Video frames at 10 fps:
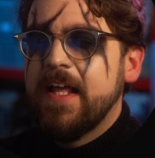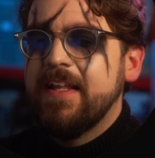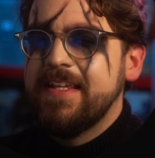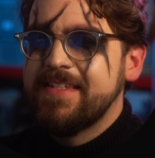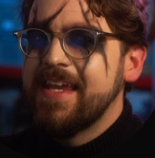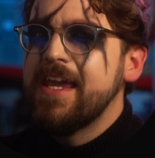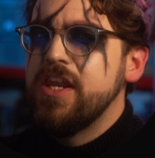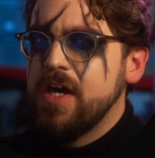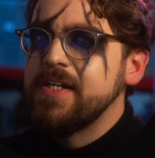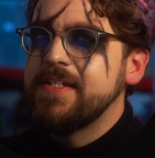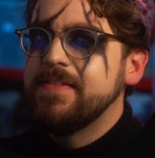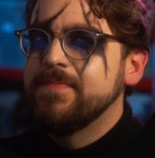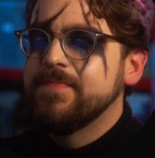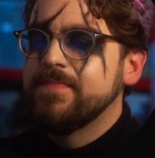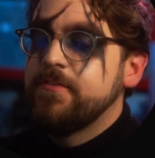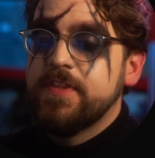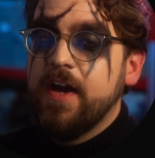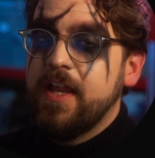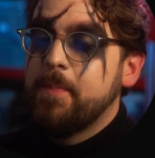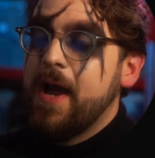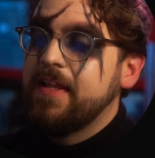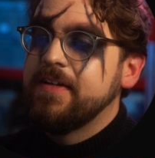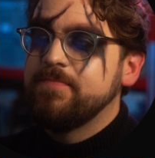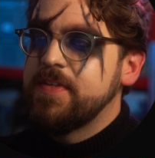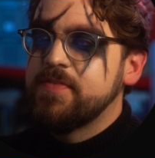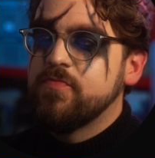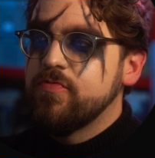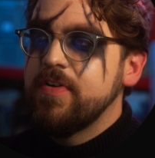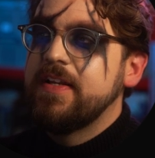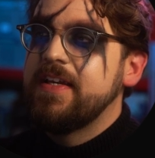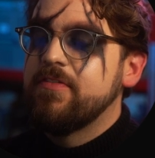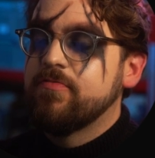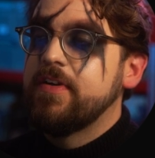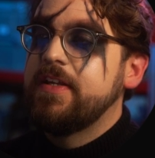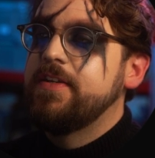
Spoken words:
let's say a 9. For the color palette, there's some really, really